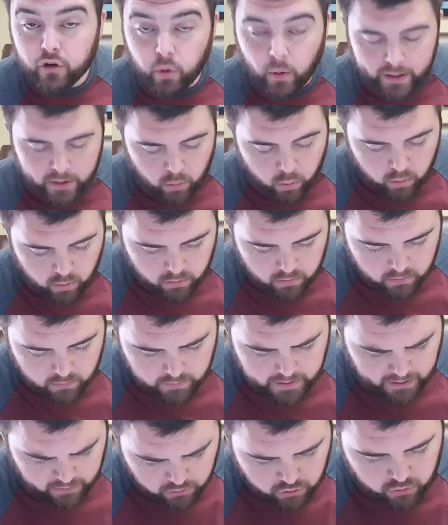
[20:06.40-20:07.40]
20,
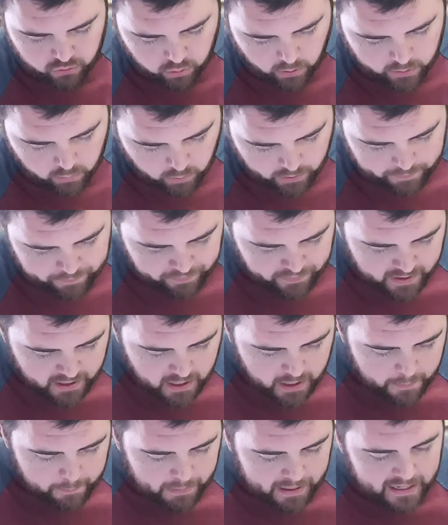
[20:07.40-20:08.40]
21.
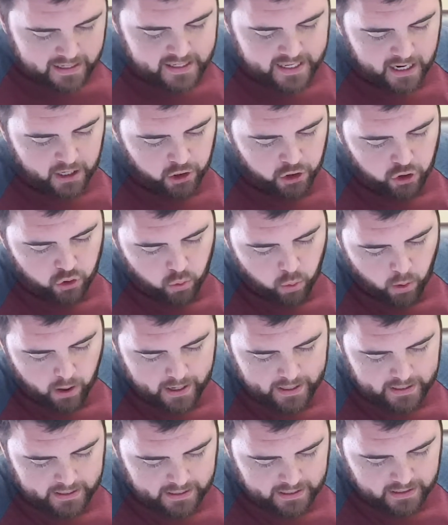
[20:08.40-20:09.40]
But I tell you
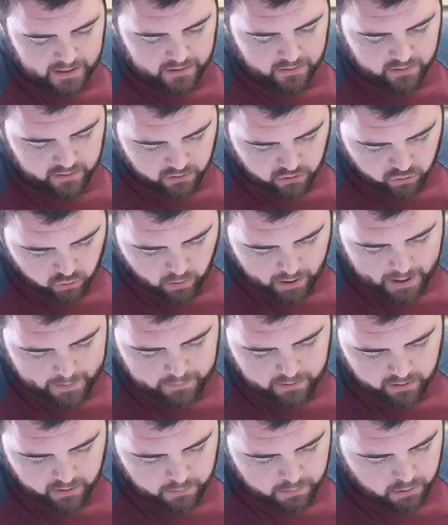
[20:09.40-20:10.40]
what is
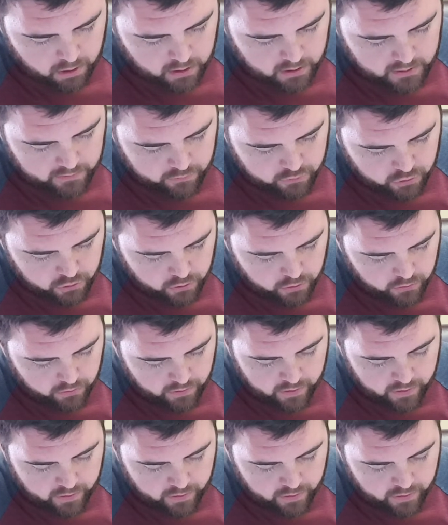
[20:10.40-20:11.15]
inscribed in the book of truth.